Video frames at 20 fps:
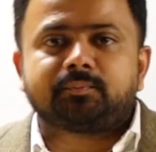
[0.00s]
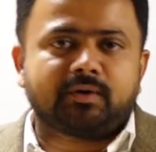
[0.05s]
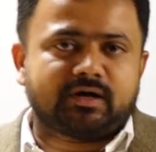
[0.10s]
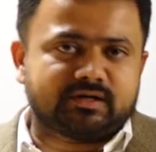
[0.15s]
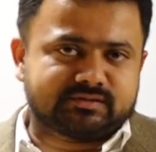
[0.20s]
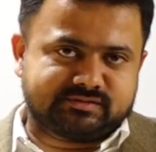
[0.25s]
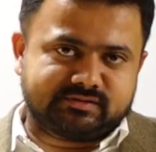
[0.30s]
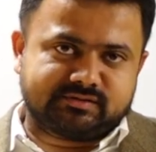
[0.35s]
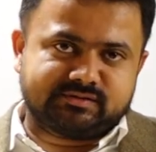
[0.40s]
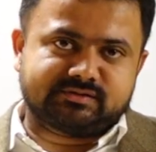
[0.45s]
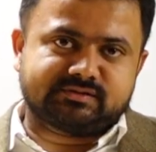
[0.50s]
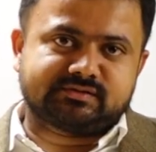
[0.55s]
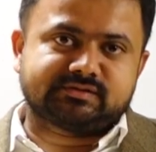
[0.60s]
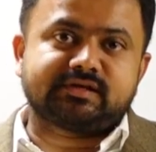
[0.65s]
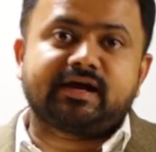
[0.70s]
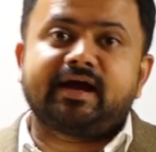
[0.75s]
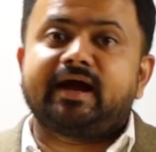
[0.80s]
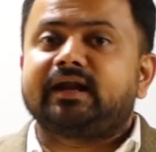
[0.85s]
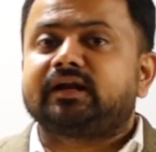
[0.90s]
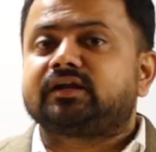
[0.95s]
Parsons,
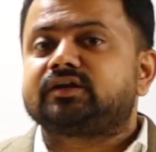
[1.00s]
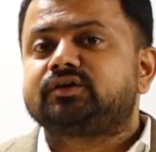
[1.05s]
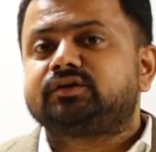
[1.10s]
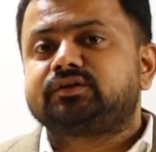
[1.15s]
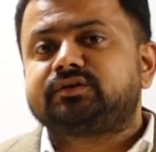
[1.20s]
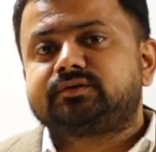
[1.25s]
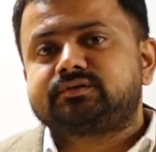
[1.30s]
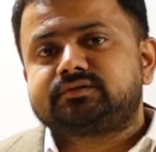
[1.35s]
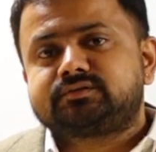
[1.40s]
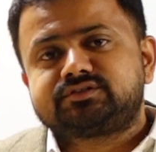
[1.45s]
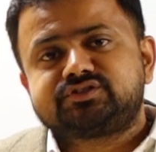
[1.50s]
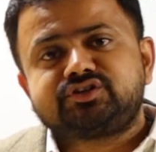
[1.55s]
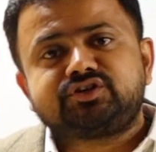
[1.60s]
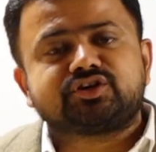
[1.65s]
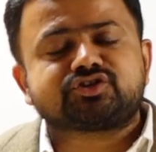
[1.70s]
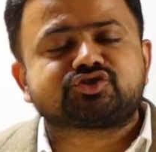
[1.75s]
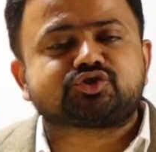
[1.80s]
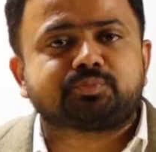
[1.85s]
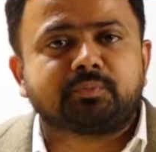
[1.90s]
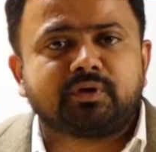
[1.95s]
and
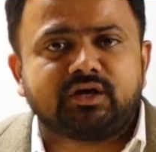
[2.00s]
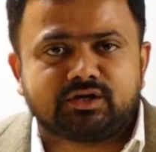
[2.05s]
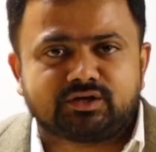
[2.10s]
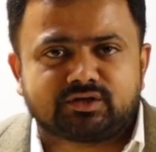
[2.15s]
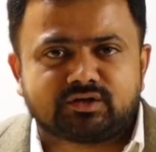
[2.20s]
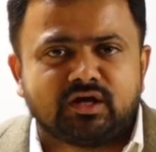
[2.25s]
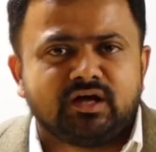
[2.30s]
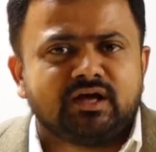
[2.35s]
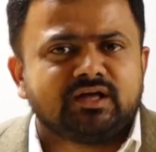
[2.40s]
G.H. Mead.